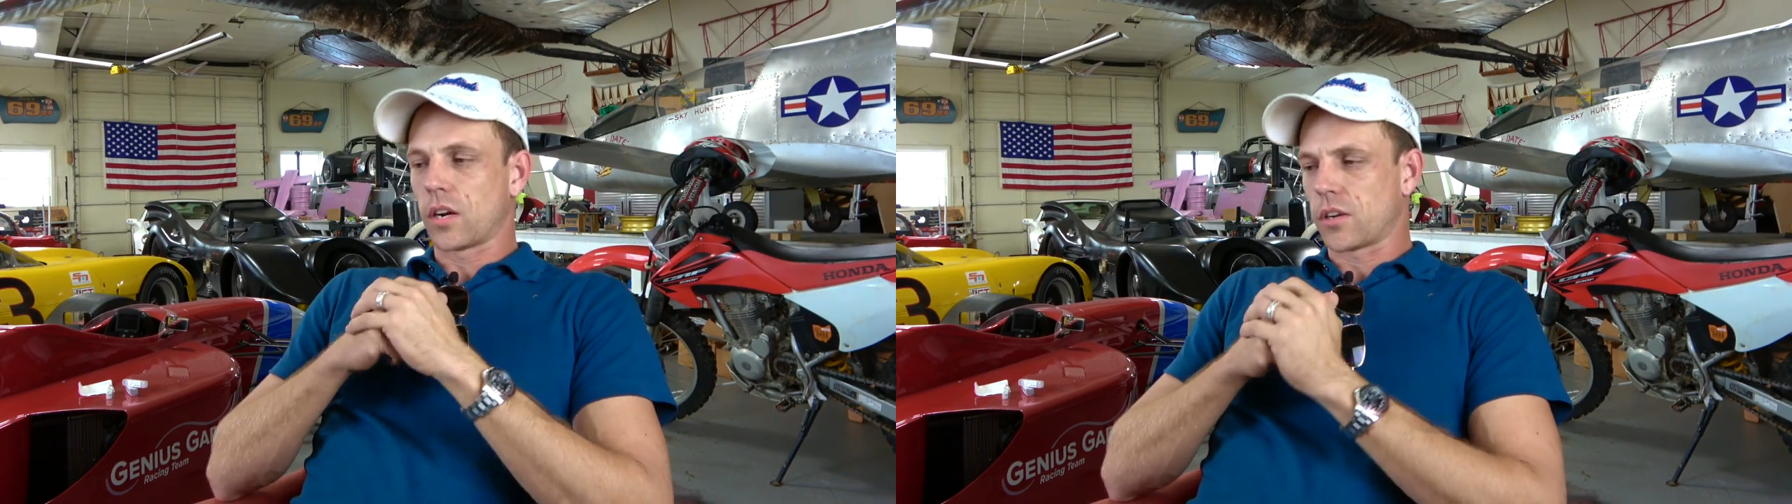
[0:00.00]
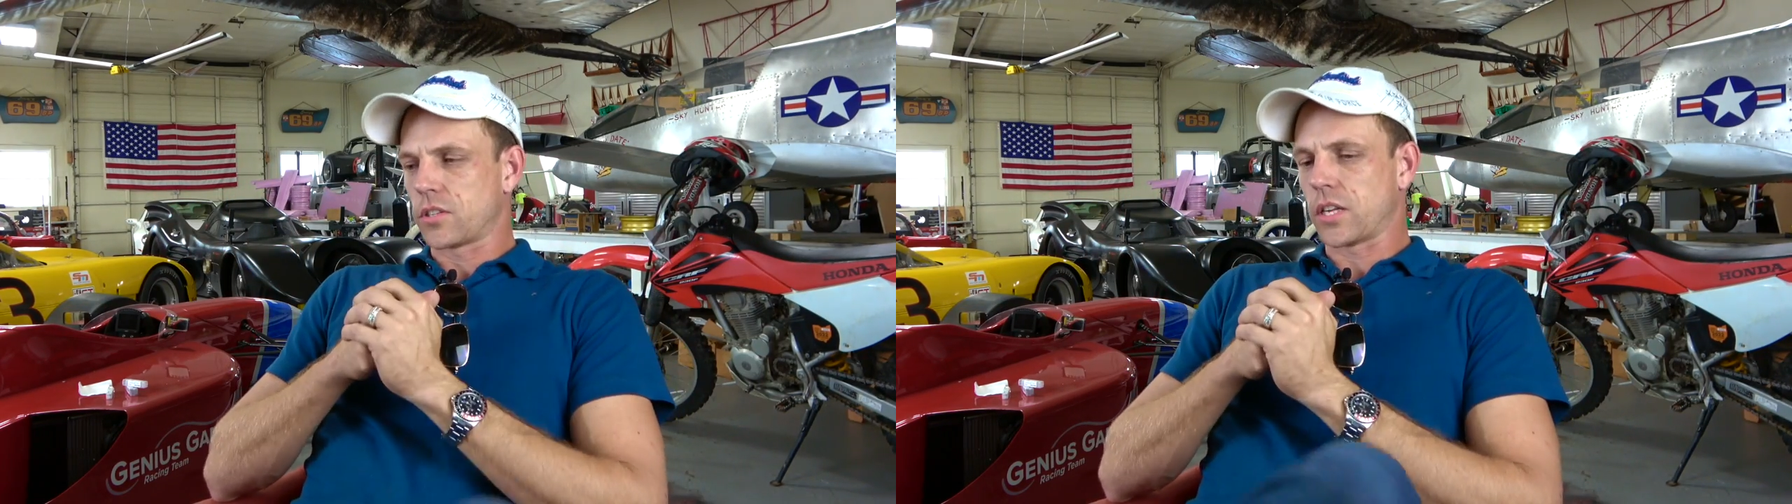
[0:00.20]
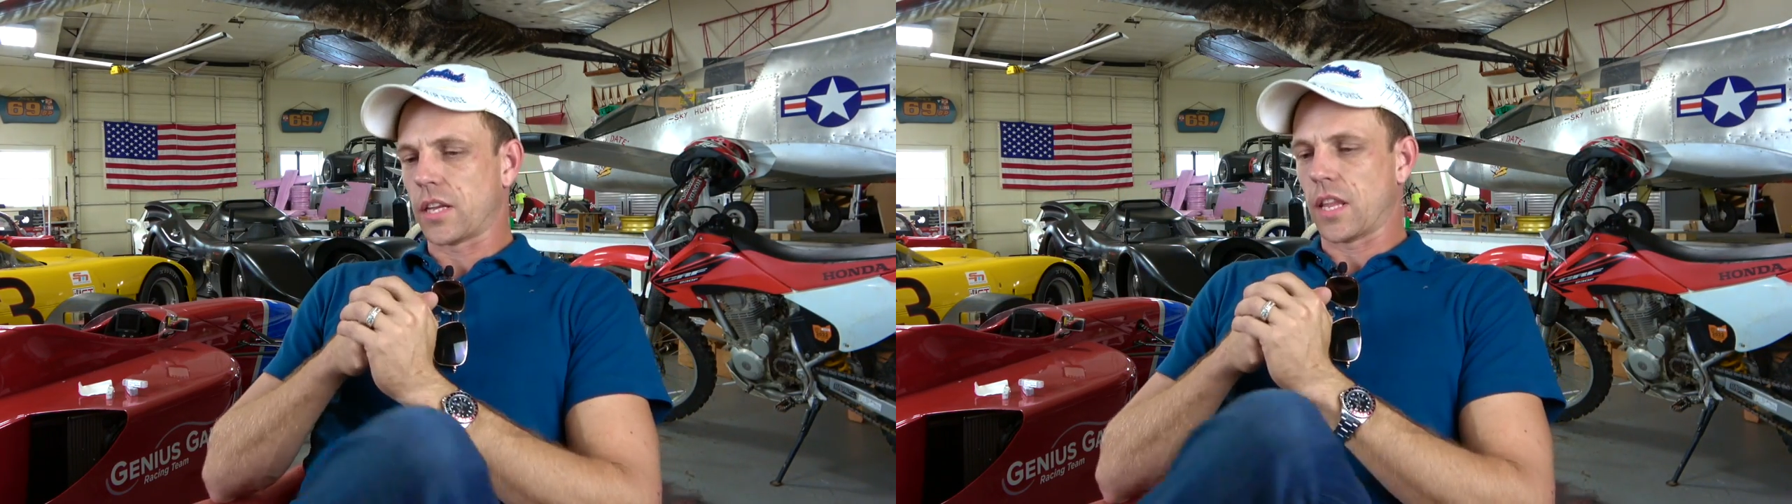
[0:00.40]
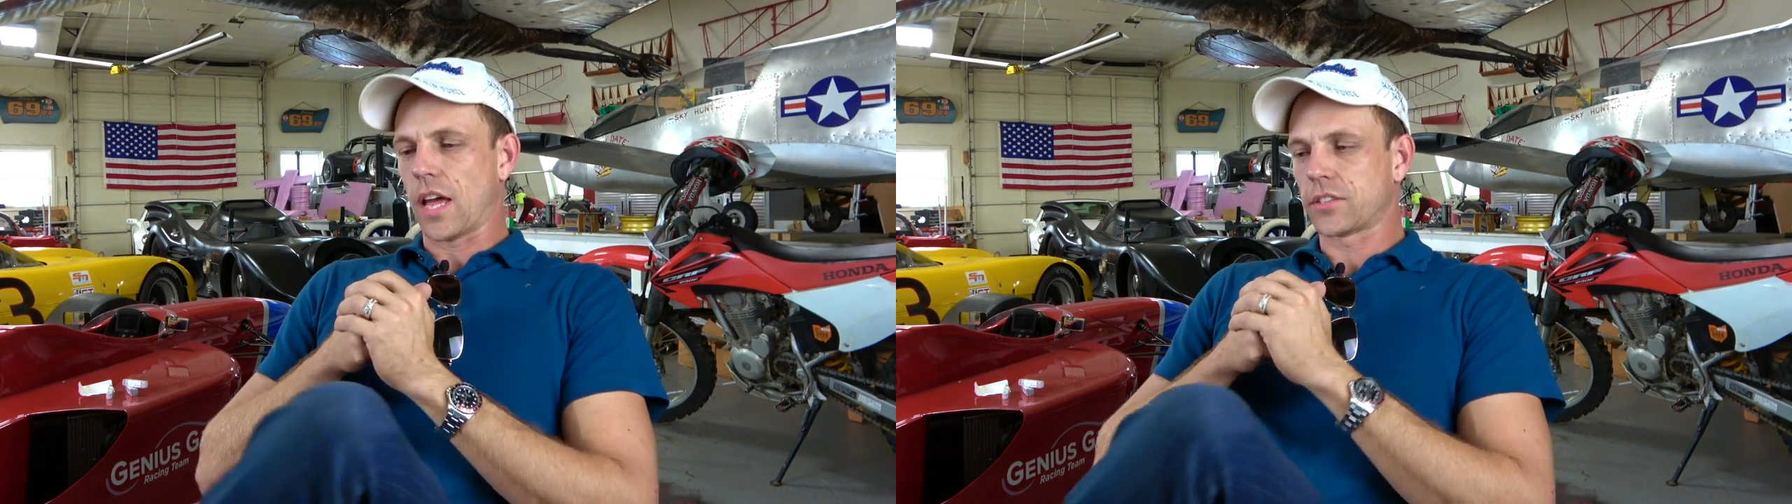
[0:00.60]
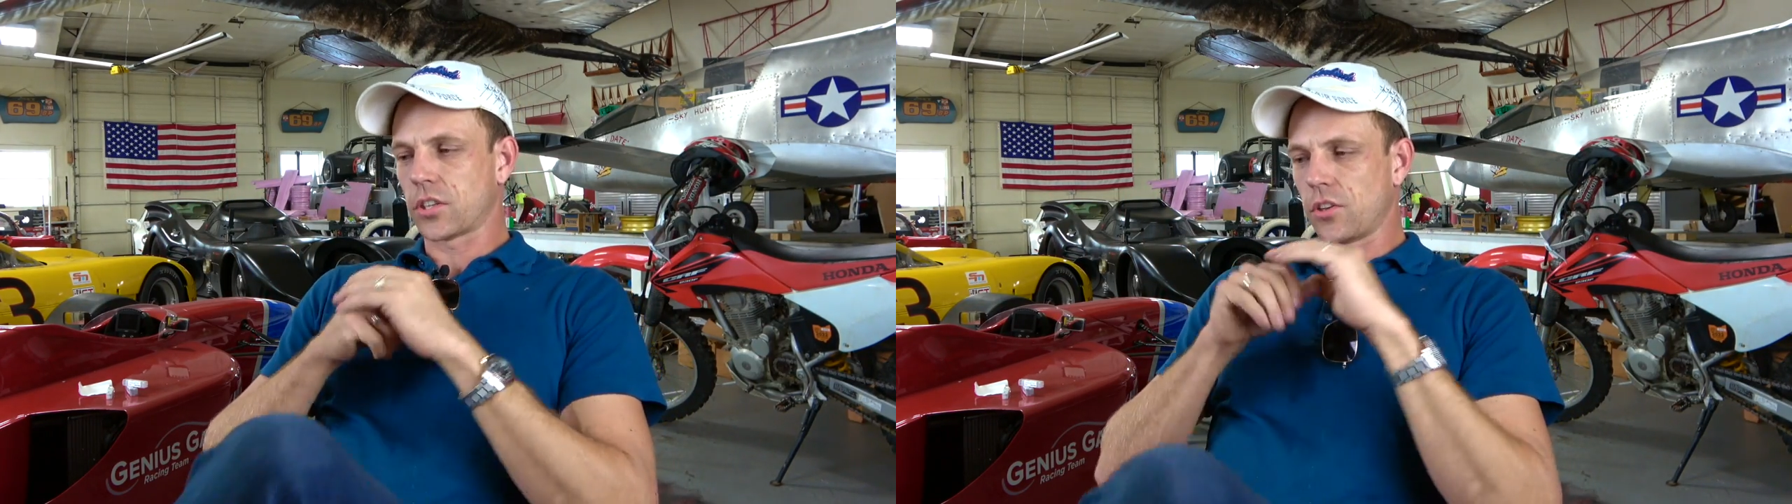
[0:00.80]
can understand
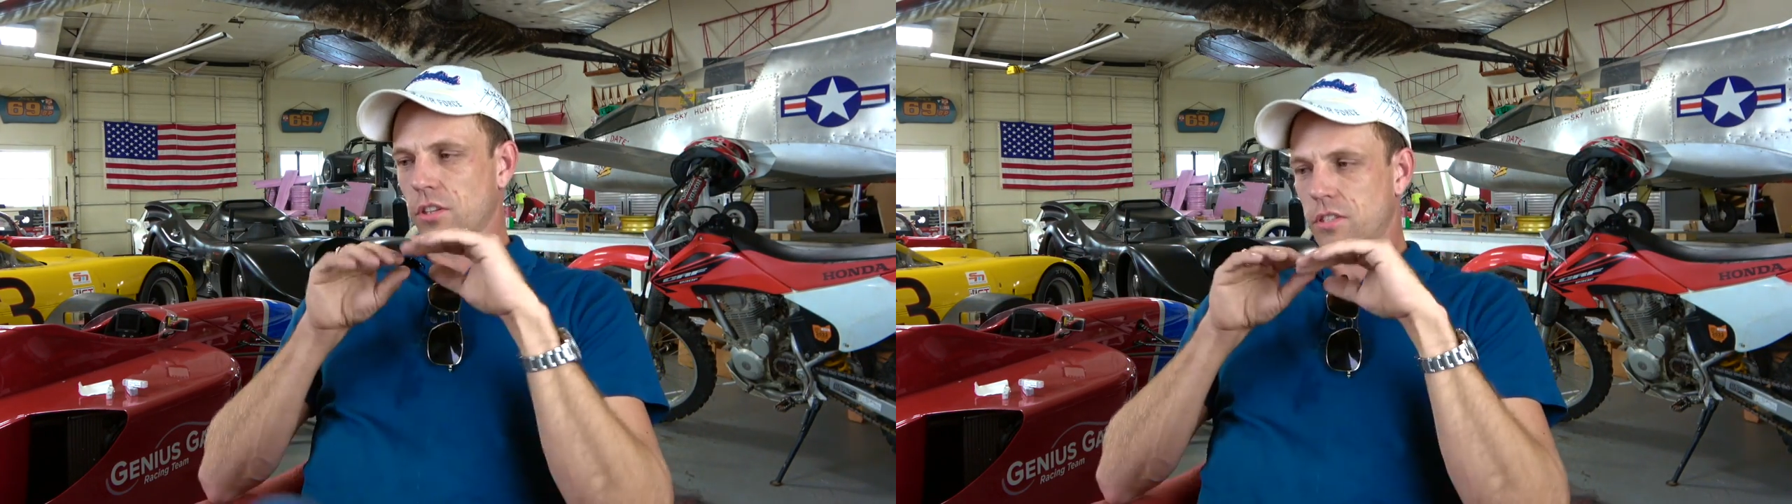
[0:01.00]
that so you